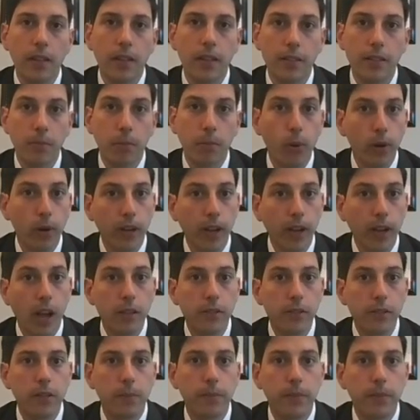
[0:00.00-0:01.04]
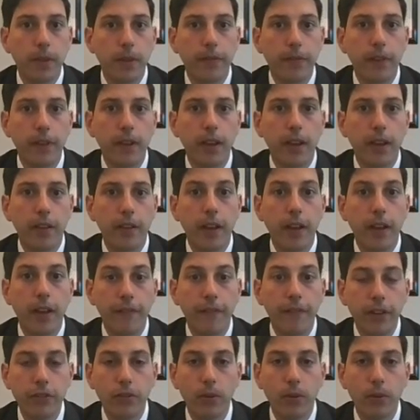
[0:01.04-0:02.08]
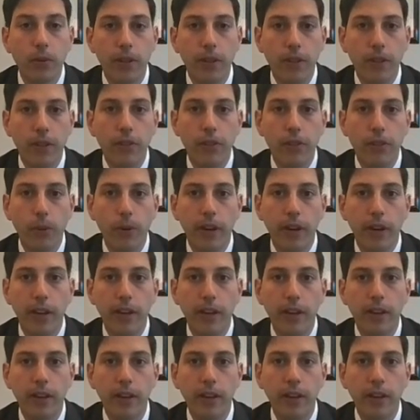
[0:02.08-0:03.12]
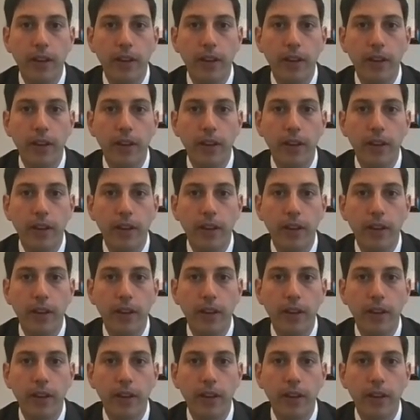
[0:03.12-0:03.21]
This important concept of official with authority.